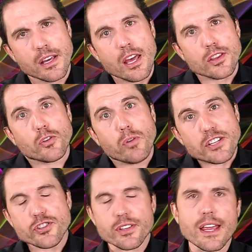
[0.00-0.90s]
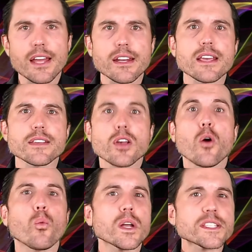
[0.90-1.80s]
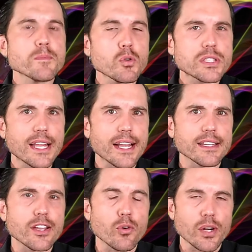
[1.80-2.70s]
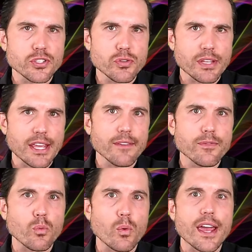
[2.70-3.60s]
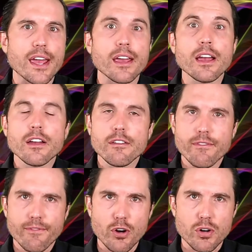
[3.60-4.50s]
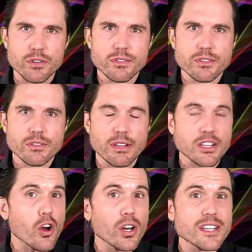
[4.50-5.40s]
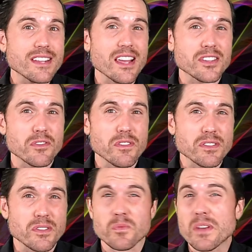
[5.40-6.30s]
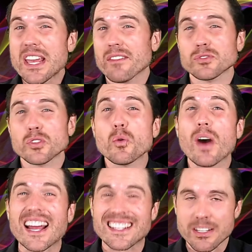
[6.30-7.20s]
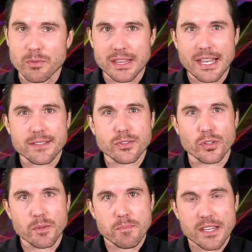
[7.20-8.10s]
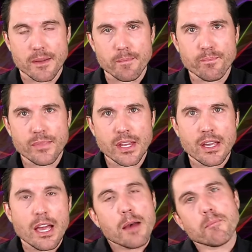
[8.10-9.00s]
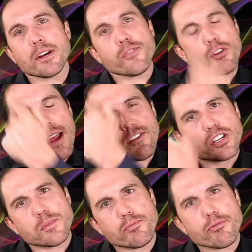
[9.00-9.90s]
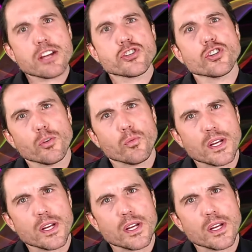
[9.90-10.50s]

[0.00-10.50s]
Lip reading: The question then is, what's most likely going to give way first? And the honest answer is we have no idea what that's going to be. But if you're having compression on one